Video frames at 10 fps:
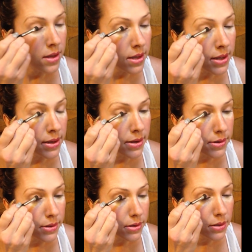
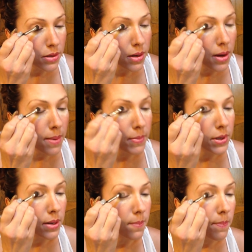and I'm
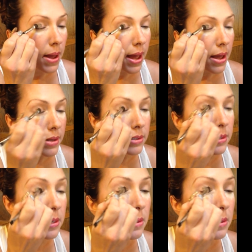gonna pat